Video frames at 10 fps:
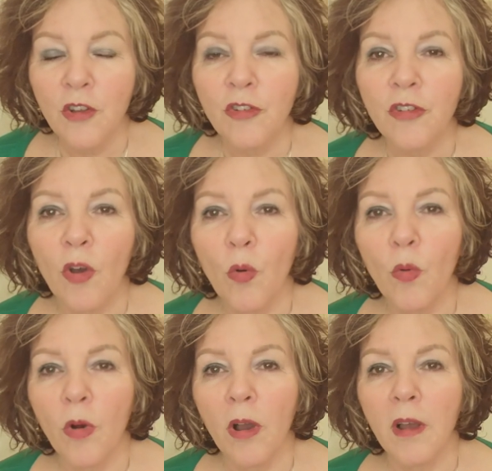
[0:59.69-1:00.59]

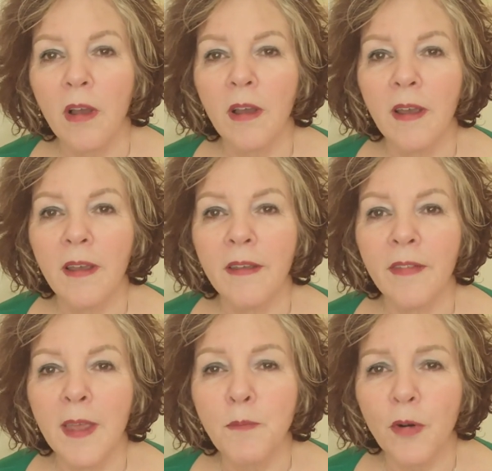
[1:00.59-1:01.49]
So
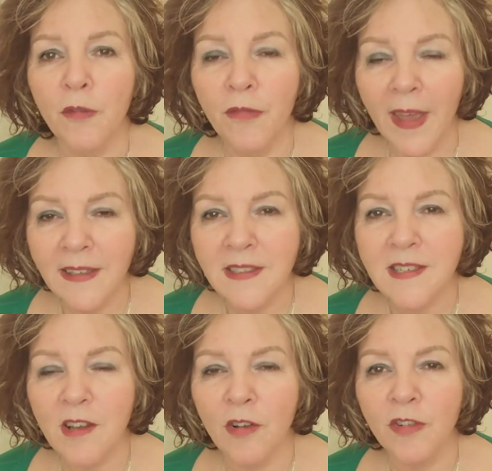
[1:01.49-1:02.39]
it
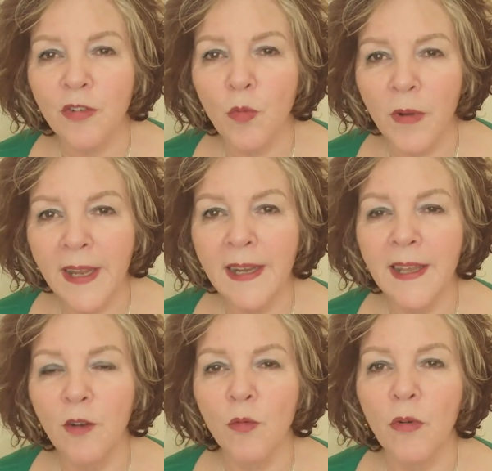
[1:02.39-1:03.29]
prevents us
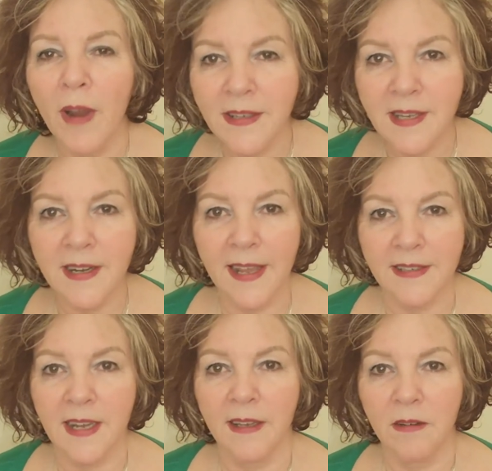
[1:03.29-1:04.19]
really
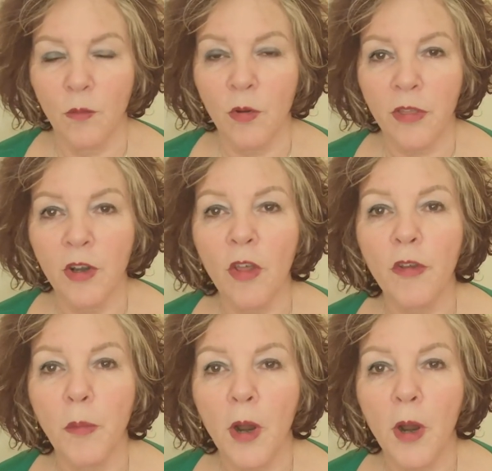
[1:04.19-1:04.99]
resonating with another